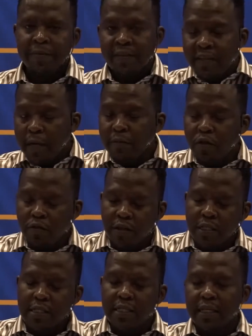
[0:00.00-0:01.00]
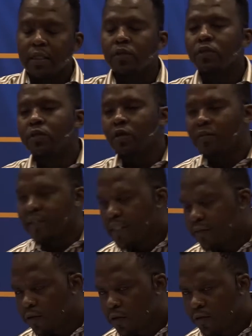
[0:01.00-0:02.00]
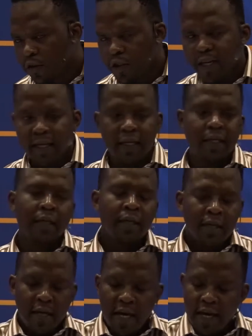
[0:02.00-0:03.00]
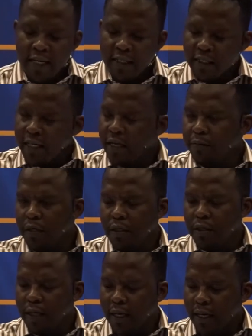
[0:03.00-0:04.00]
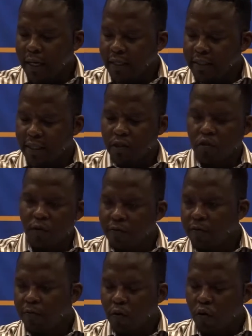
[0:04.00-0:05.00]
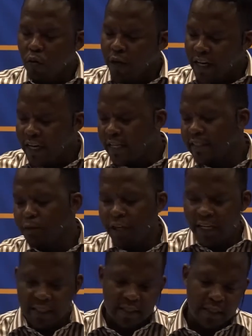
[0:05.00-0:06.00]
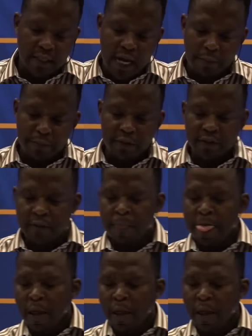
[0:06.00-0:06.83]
The same unit is then used, obviously, for tracking, and it can be sent off for when an incident happens.